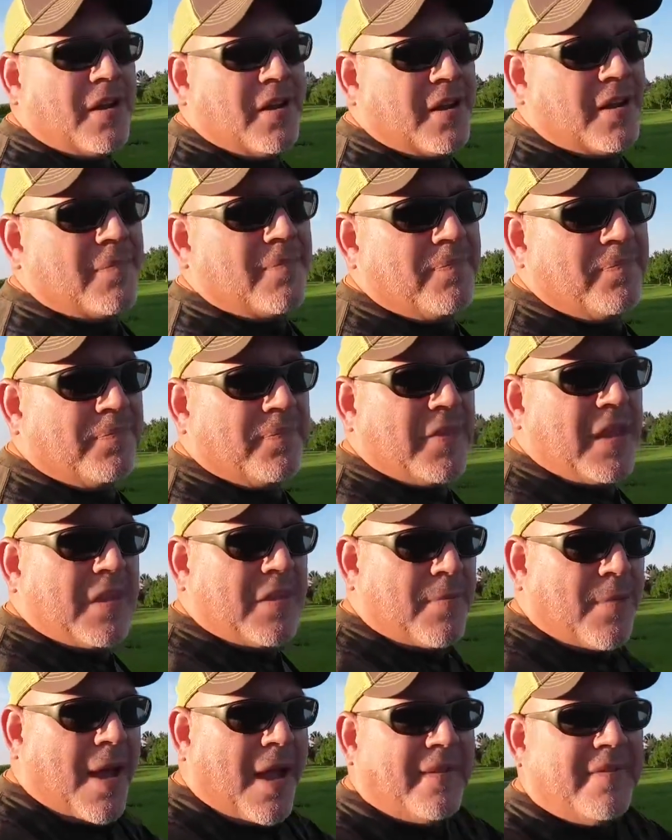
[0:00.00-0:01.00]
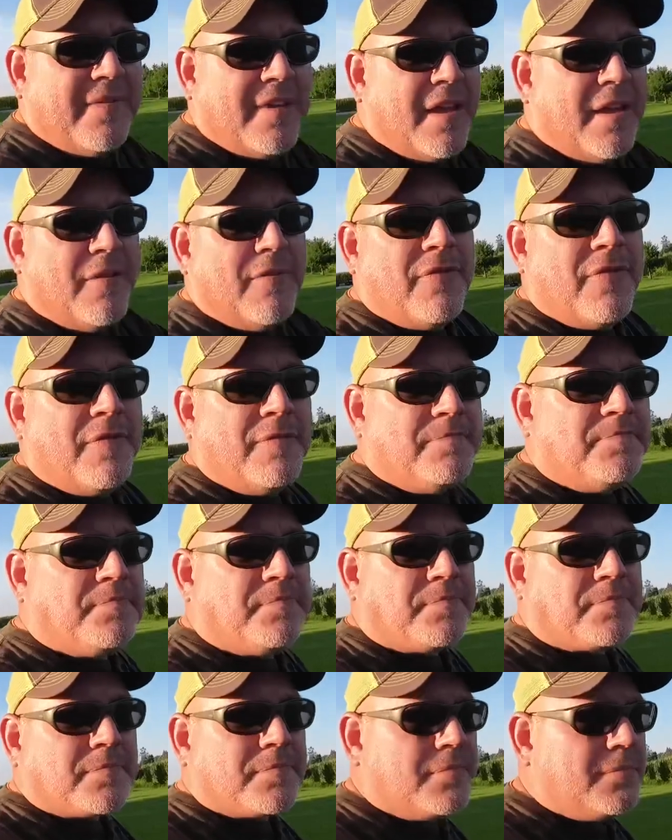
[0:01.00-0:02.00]
to get the mindset of
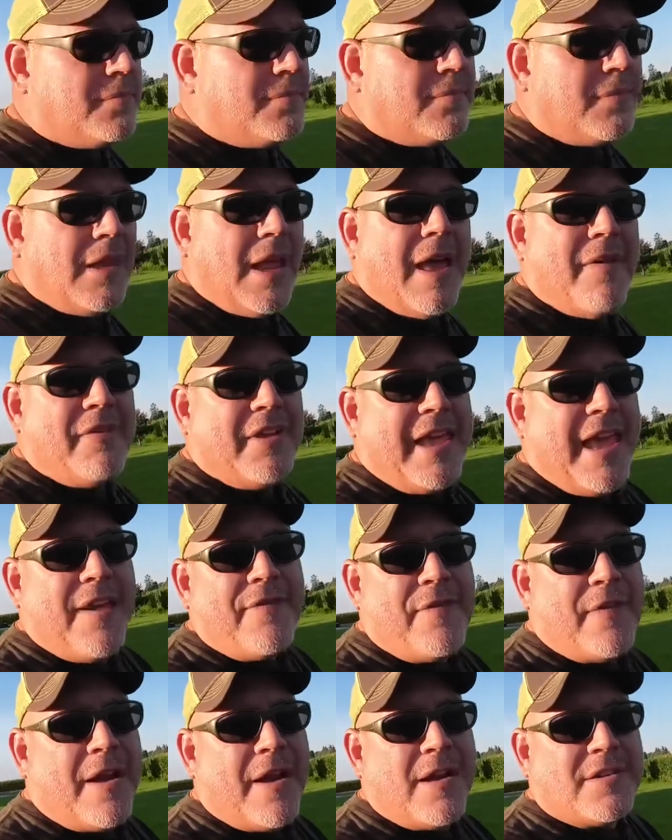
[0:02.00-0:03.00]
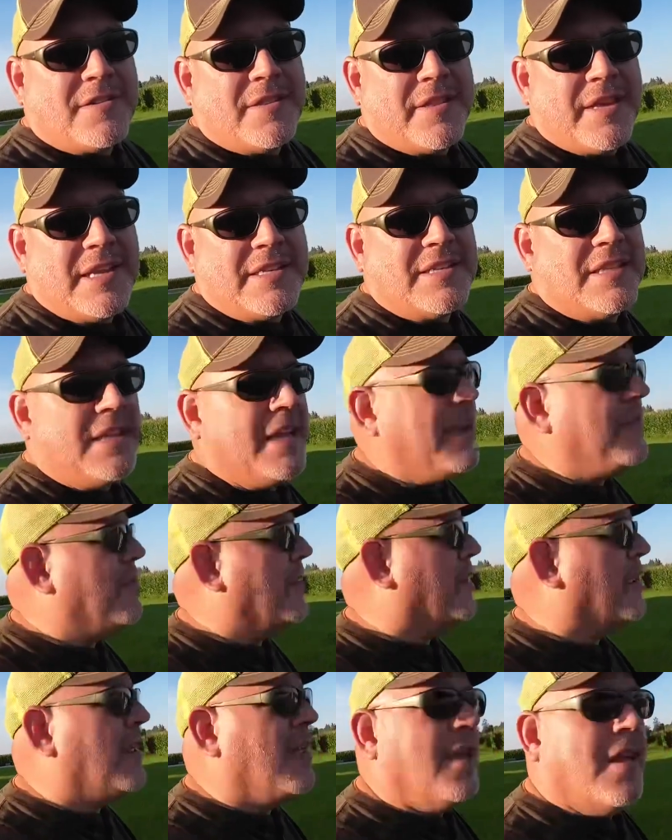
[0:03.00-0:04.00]
having campfires and things in the
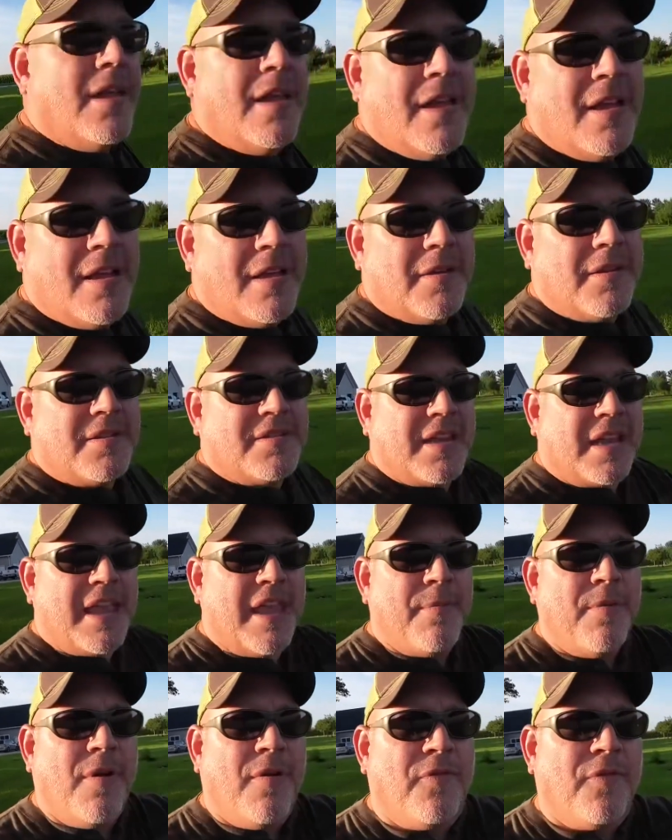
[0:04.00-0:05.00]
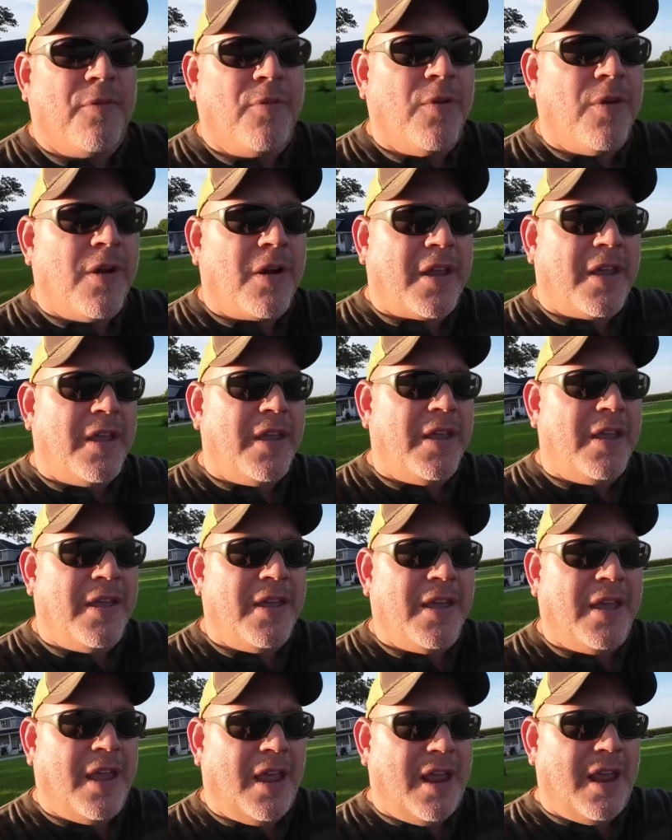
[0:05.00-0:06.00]
evening, because I came home from work
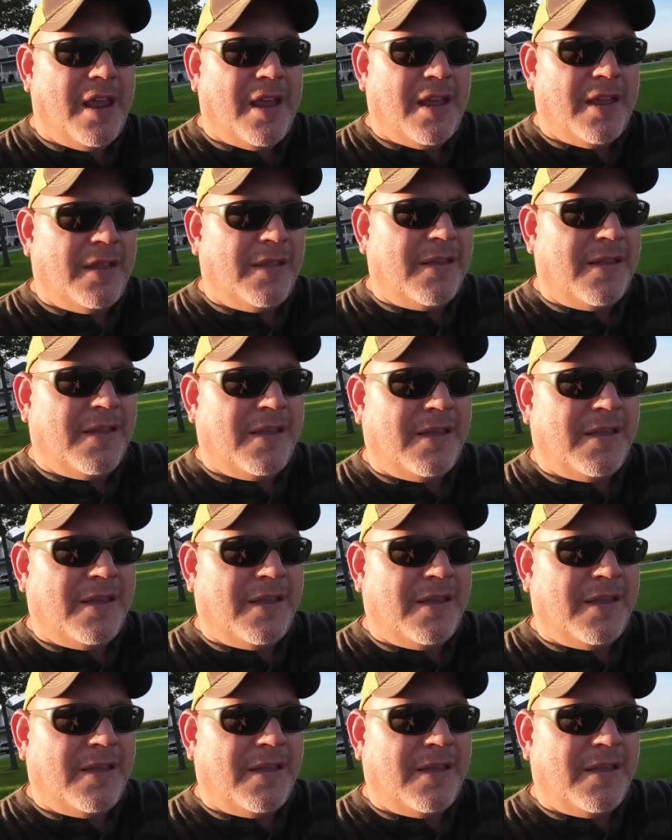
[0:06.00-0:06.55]
and